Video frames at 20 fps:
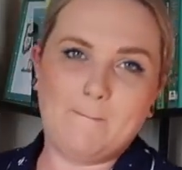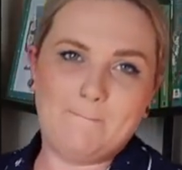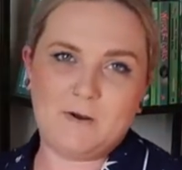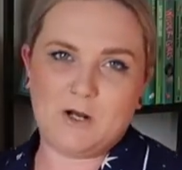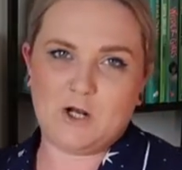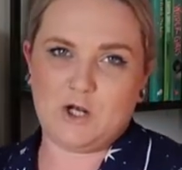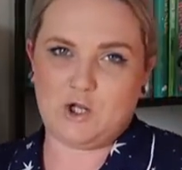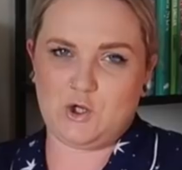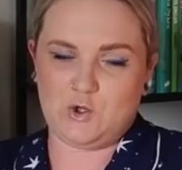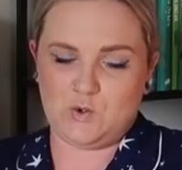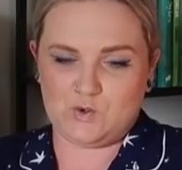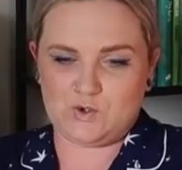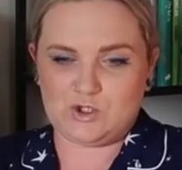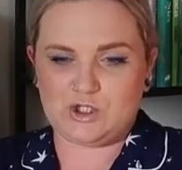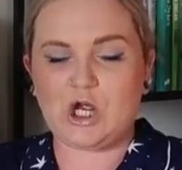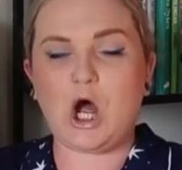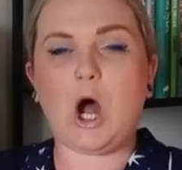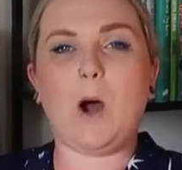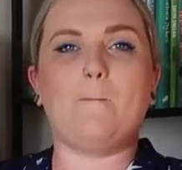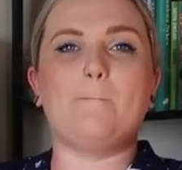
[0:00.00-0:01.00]
Blue
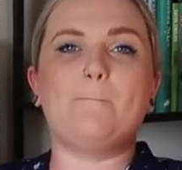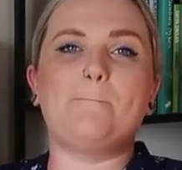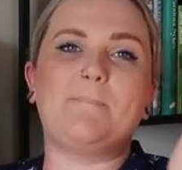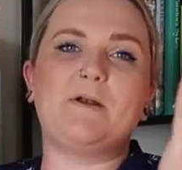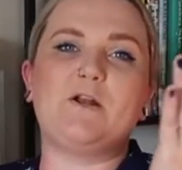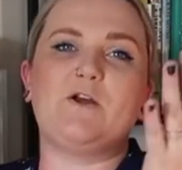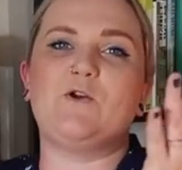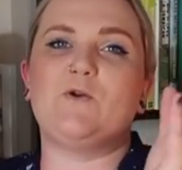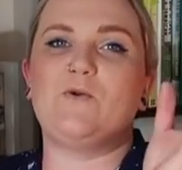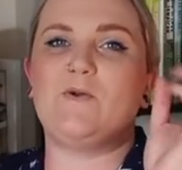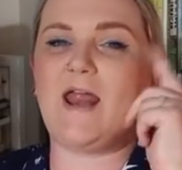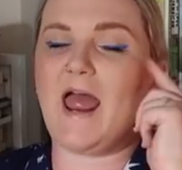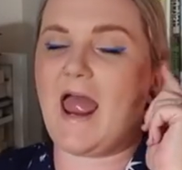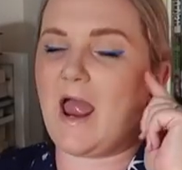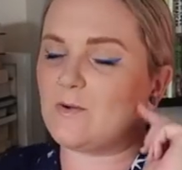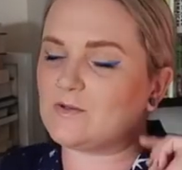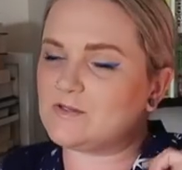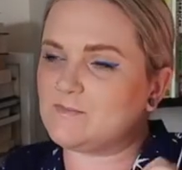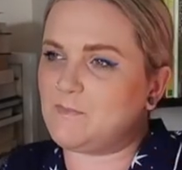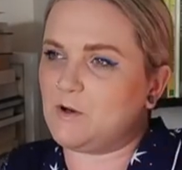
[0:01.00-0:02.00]
top, blue
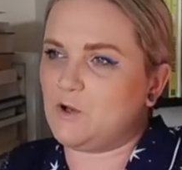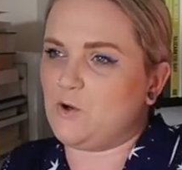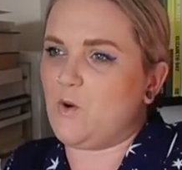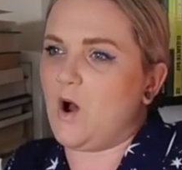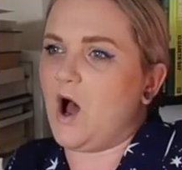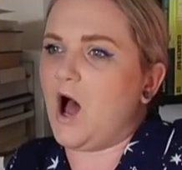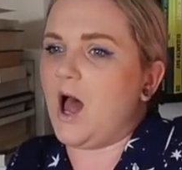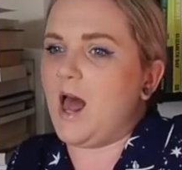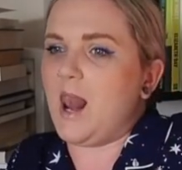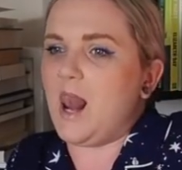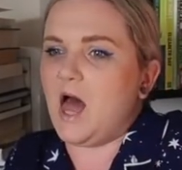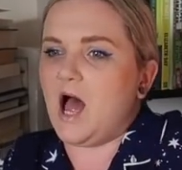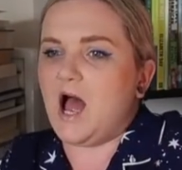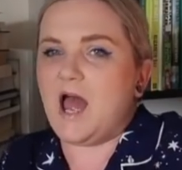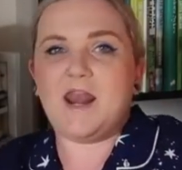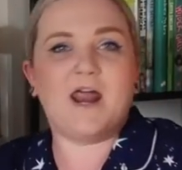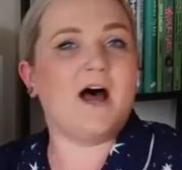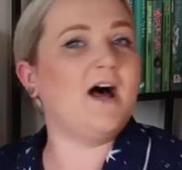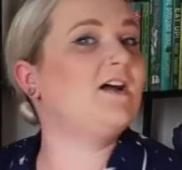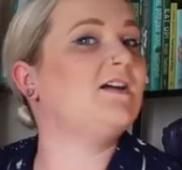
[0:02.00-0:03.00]
nails, blue
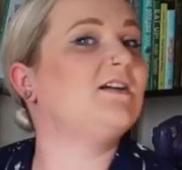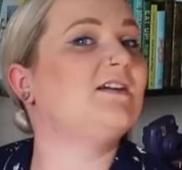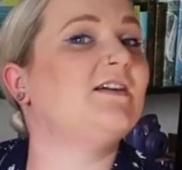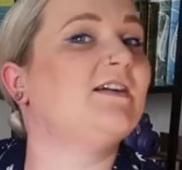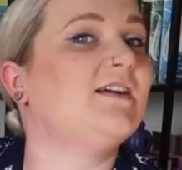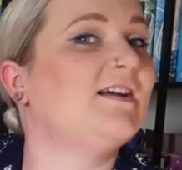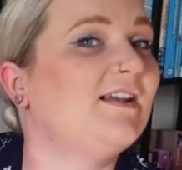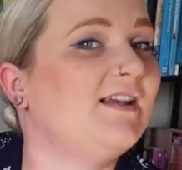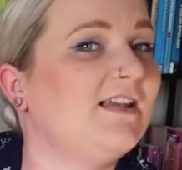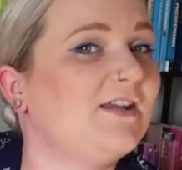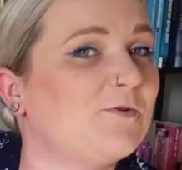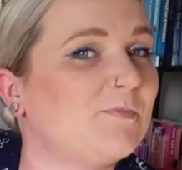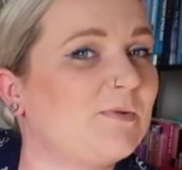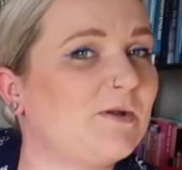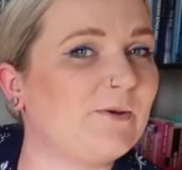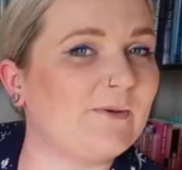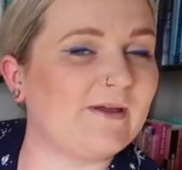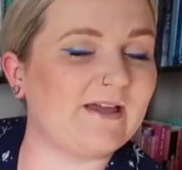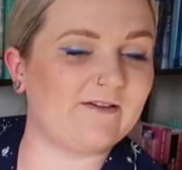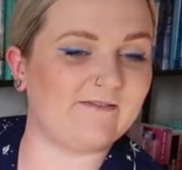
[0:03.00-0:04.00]
eyeliner, little
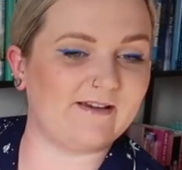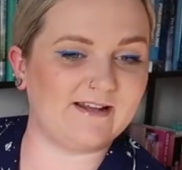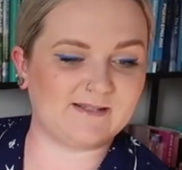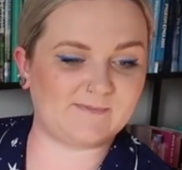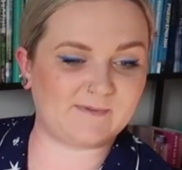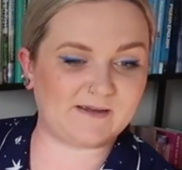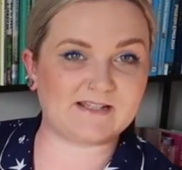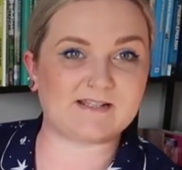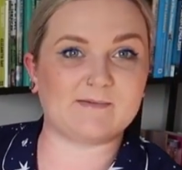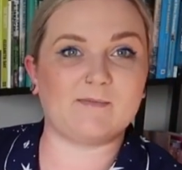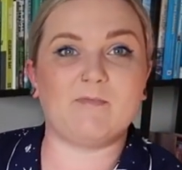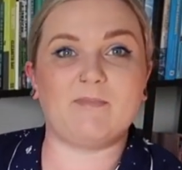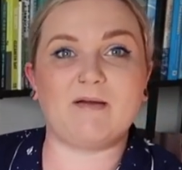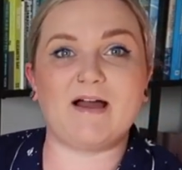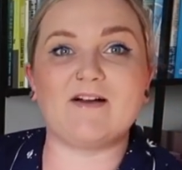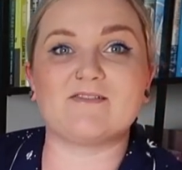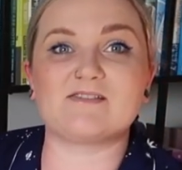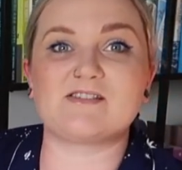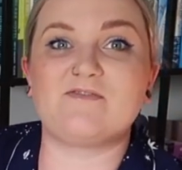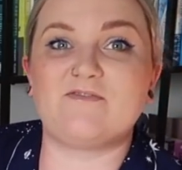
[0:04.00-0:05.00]
blue earrings because I'm
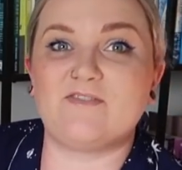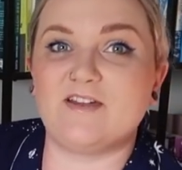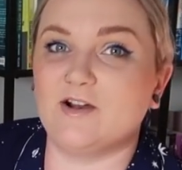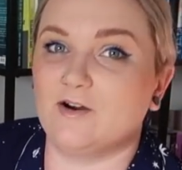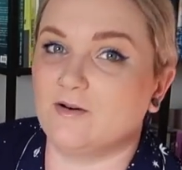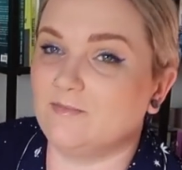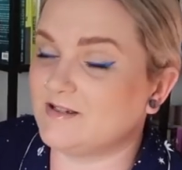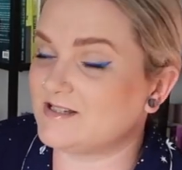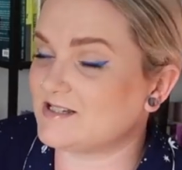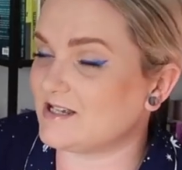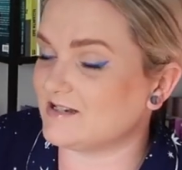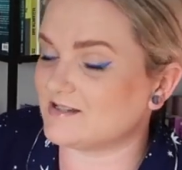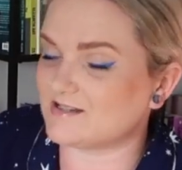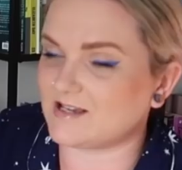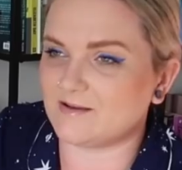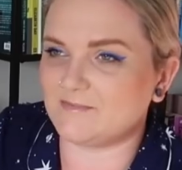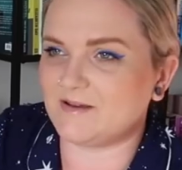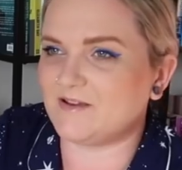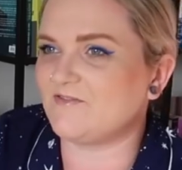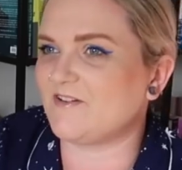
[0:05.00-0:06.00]
about to film. It's going to
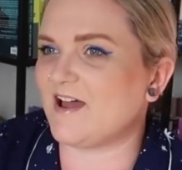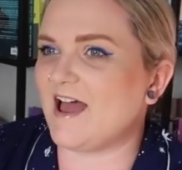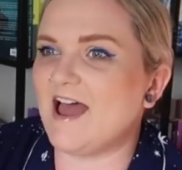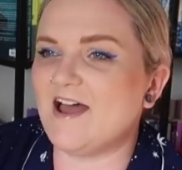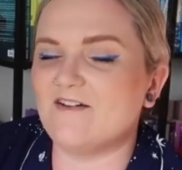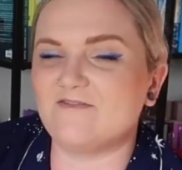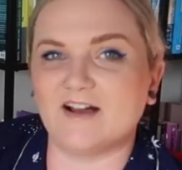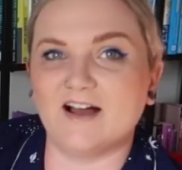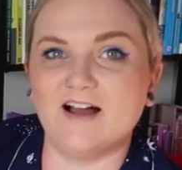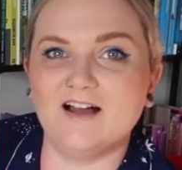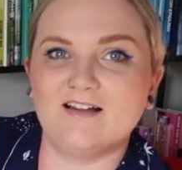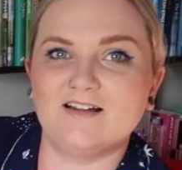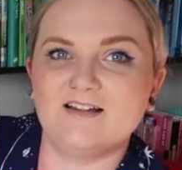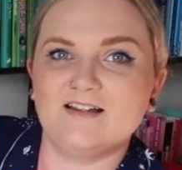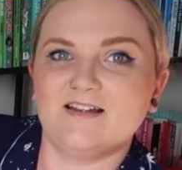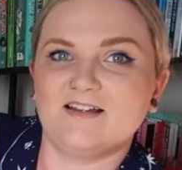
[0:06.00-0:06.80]
take me forever.